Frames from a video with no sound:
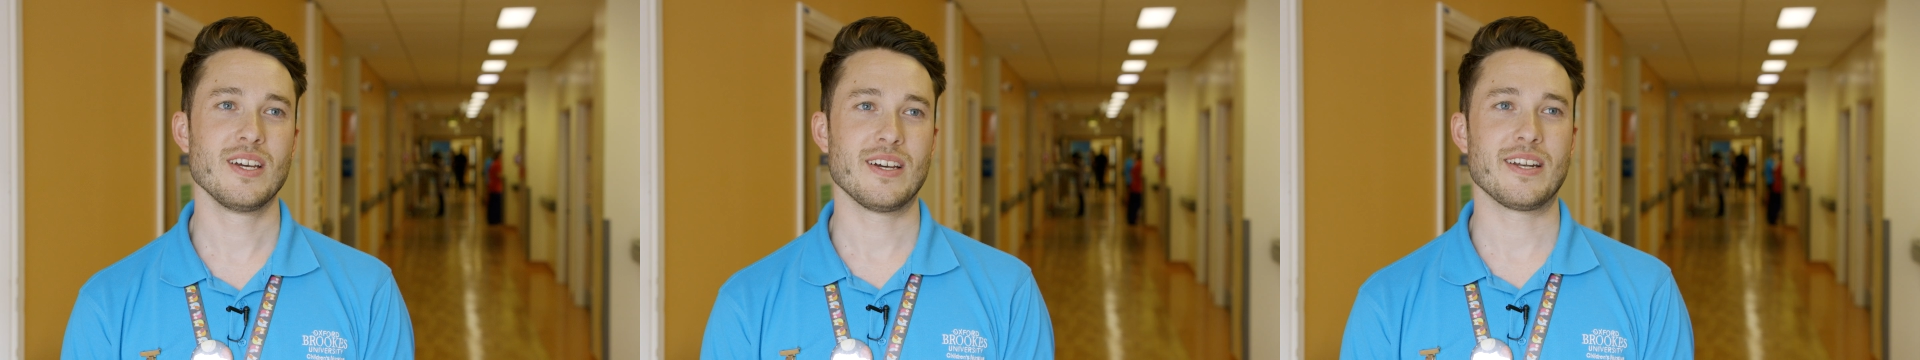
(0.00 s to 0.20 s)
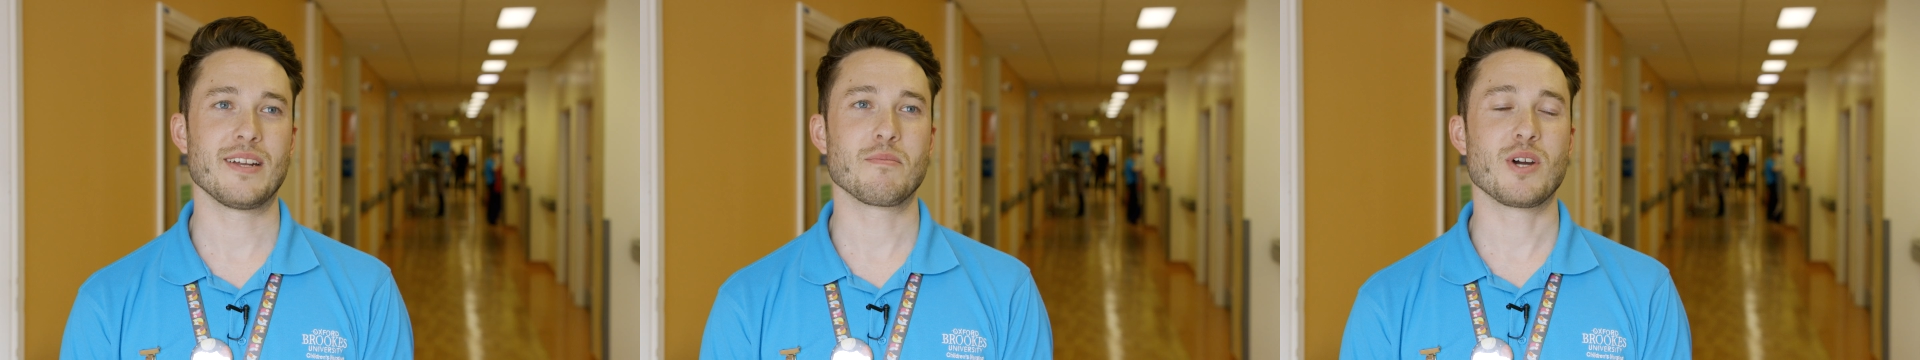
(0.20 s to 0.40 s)

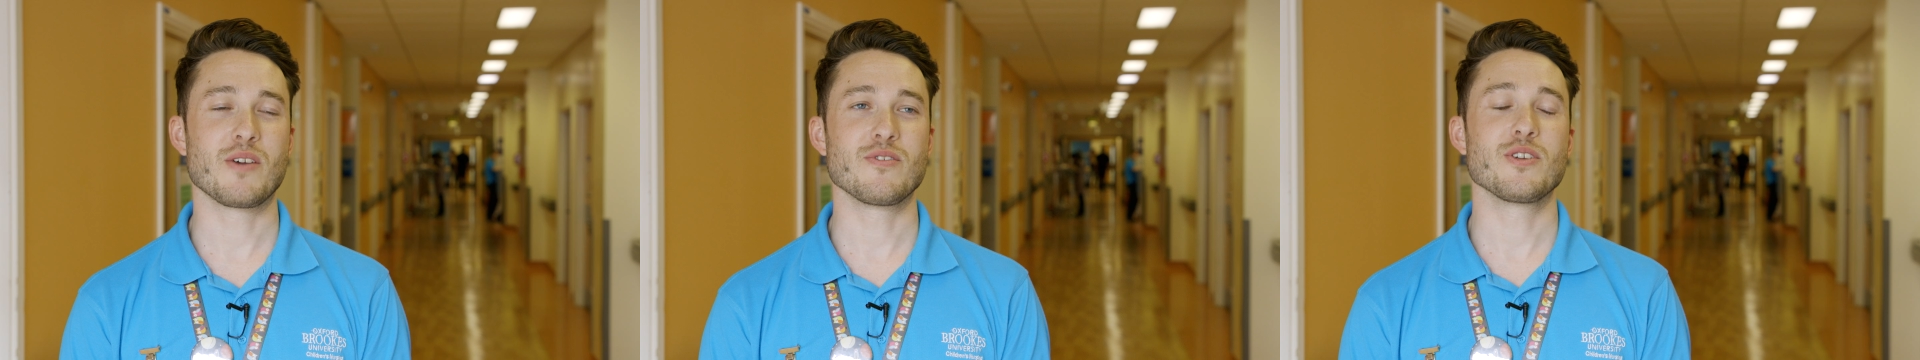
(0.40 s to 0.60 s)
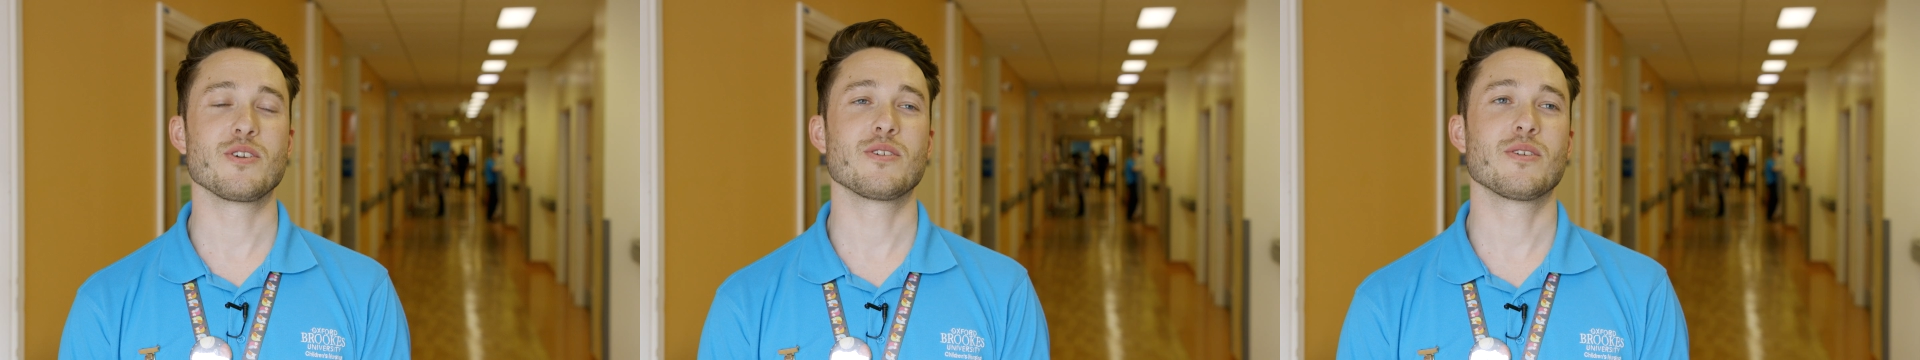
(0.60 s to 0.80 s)
and I'm
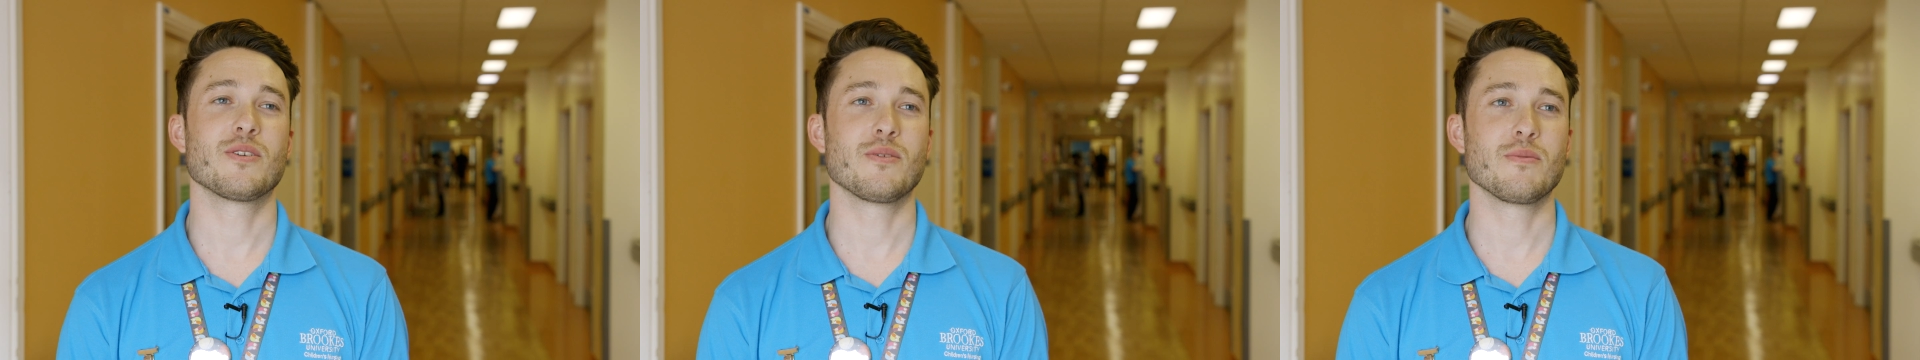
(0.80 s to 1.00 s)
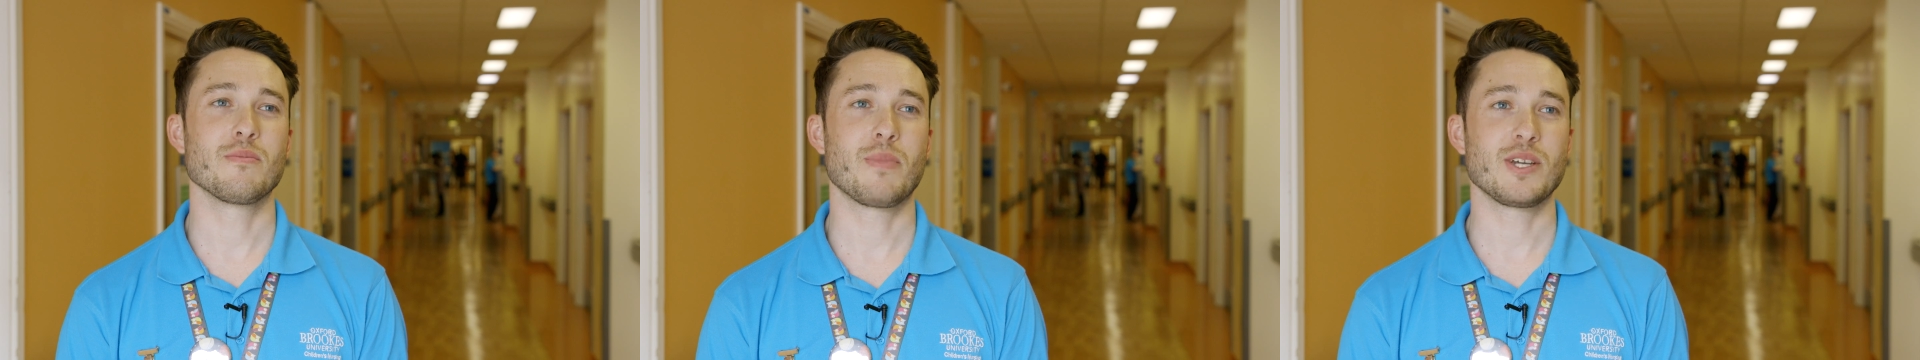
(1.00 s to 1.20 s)
currently
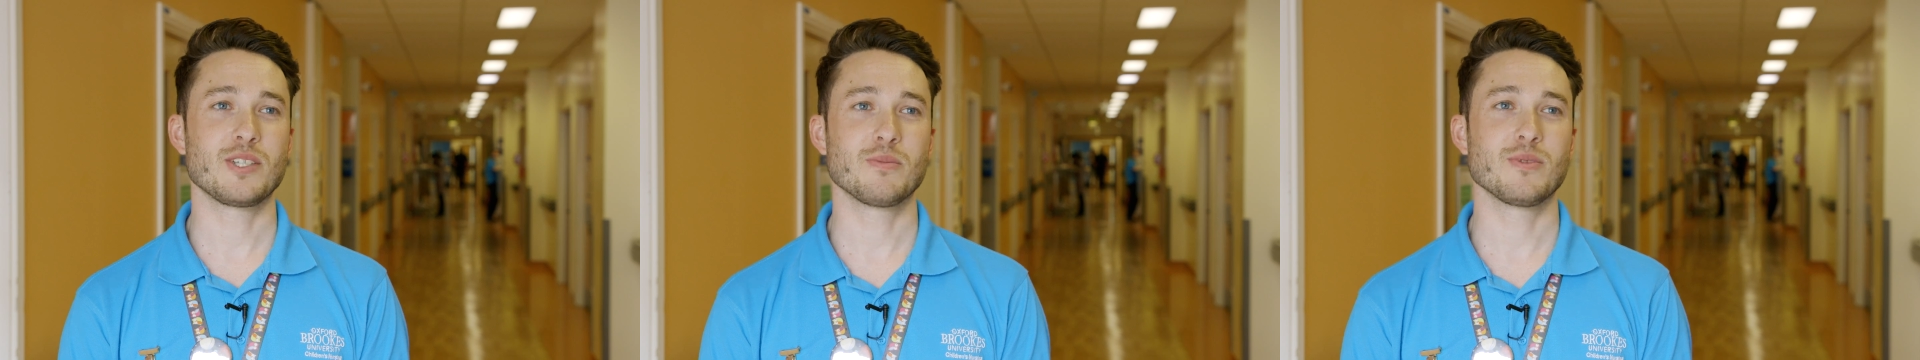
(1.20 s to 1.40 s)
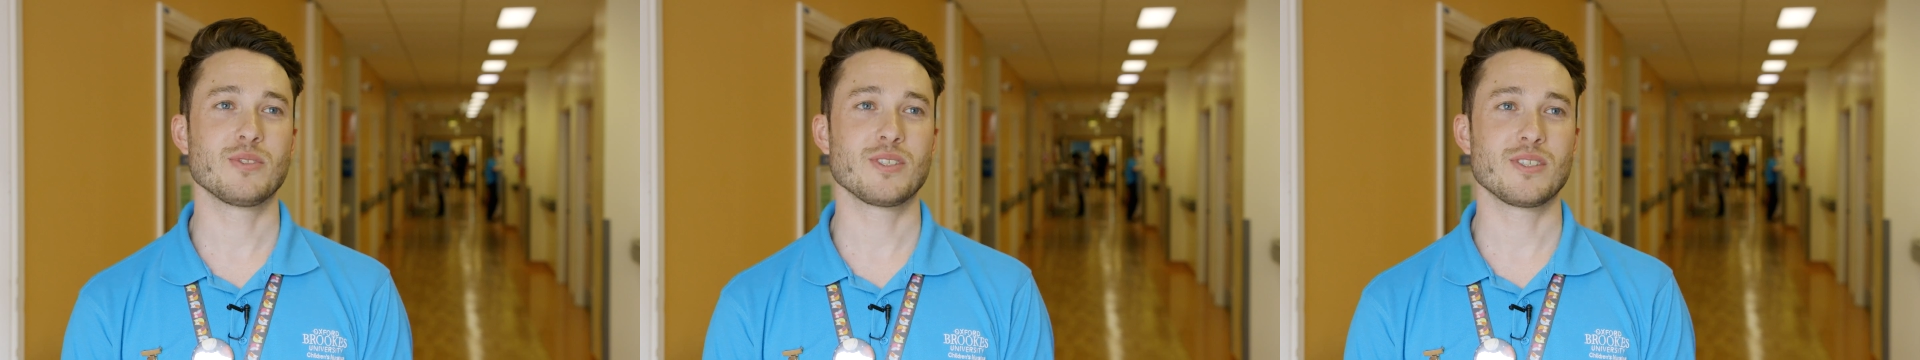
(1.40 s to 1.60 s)
on
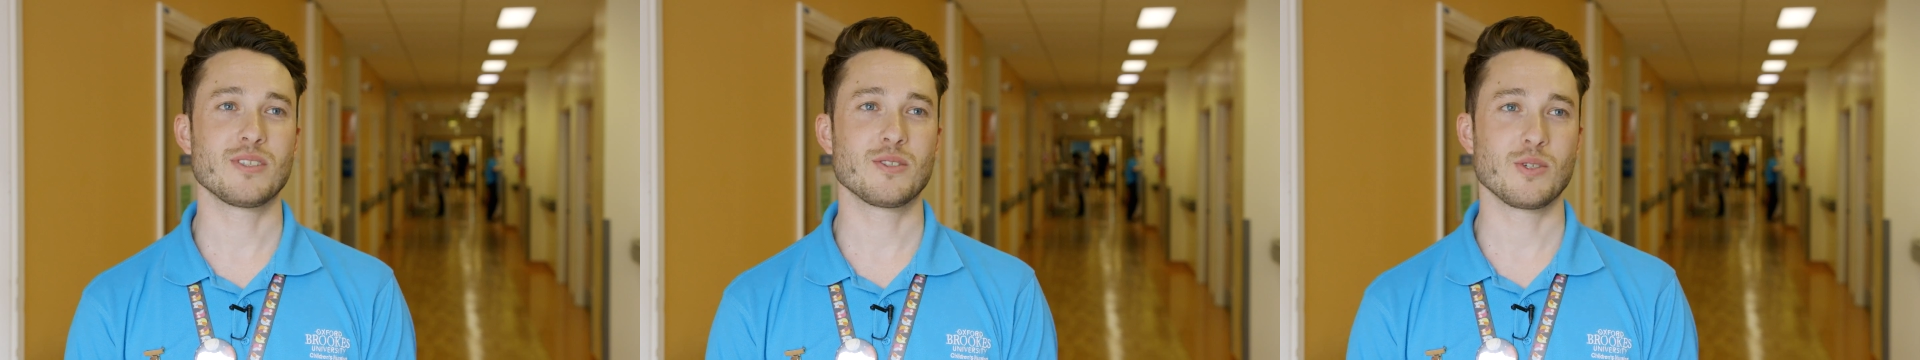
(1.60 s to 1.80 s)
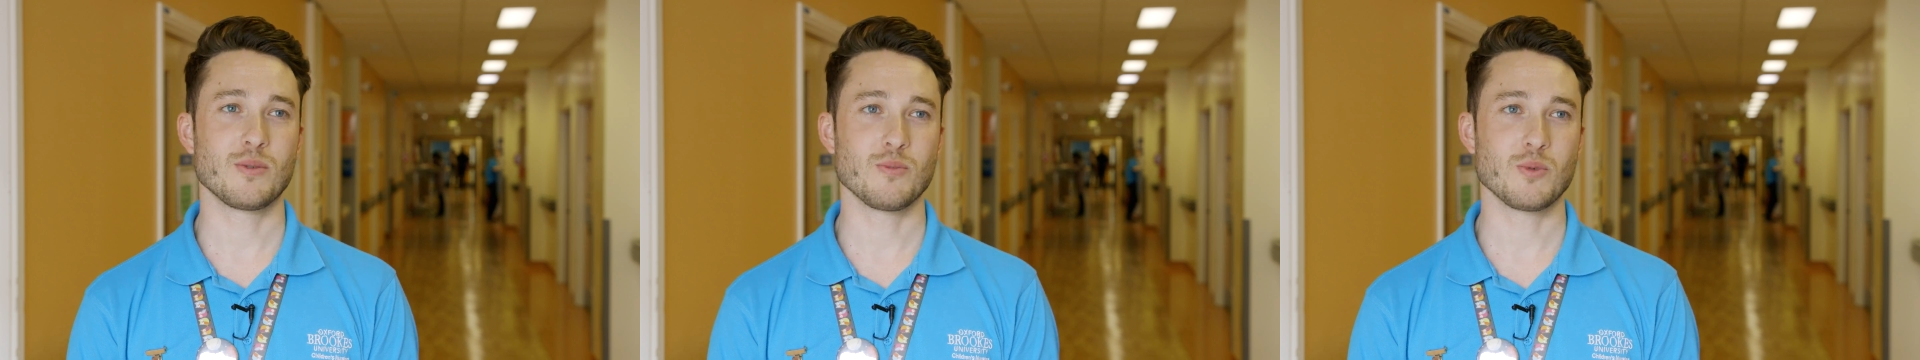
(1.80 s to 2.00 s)
placement
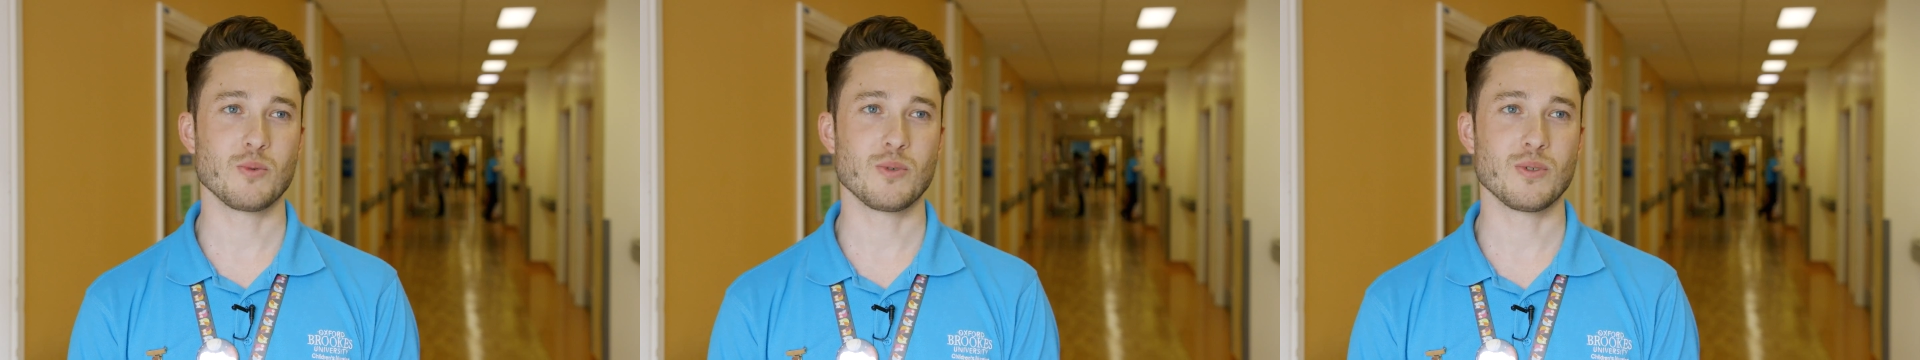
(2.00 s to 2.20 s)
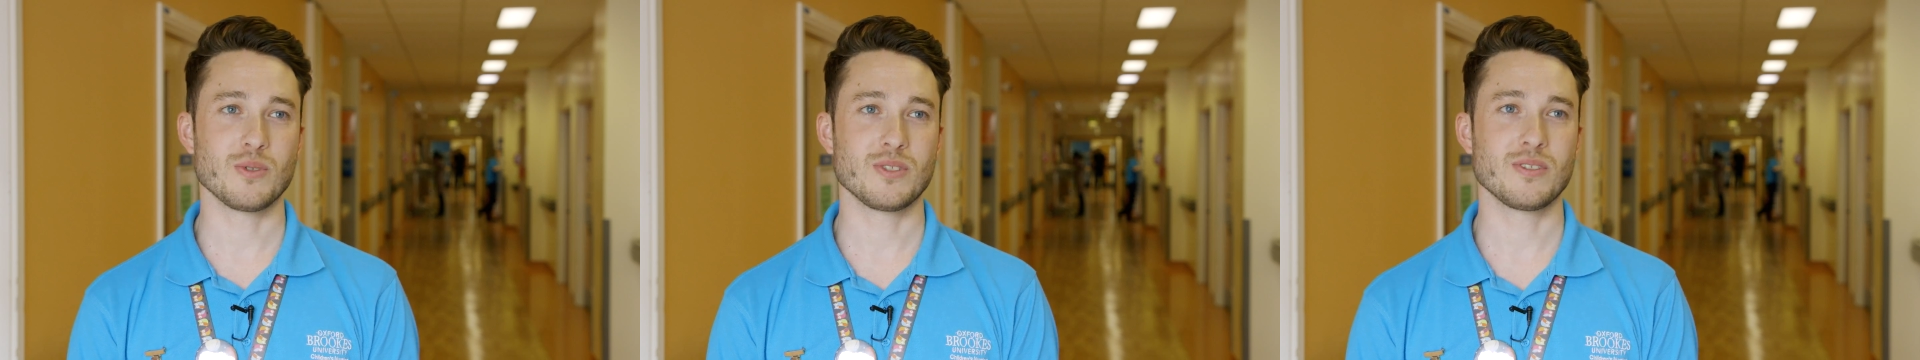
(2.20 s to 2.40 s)
at Tom's
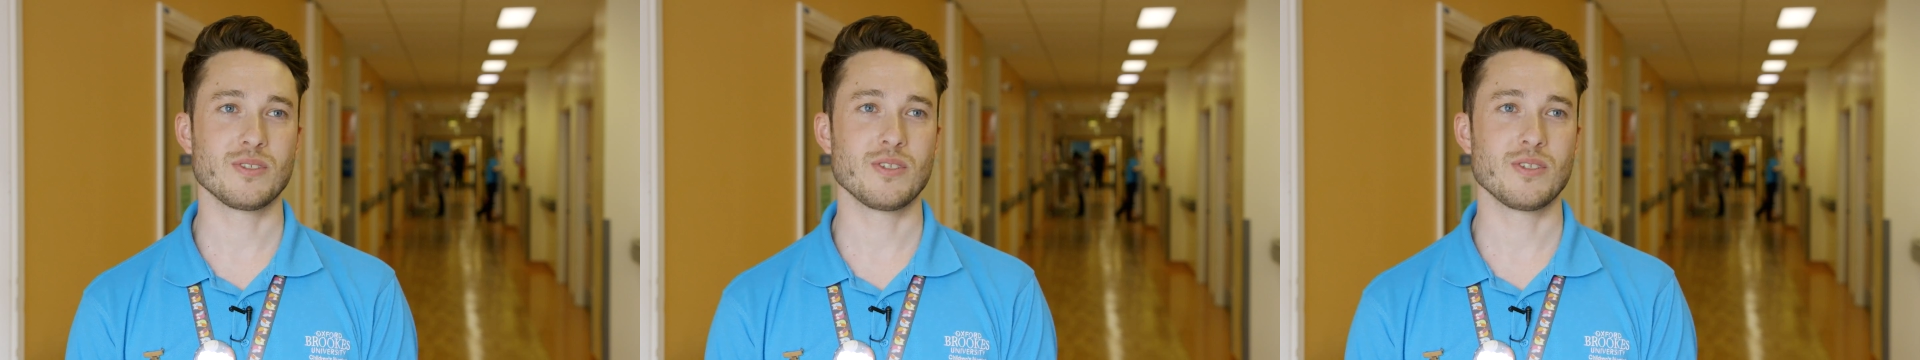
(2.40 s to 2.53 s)
Ward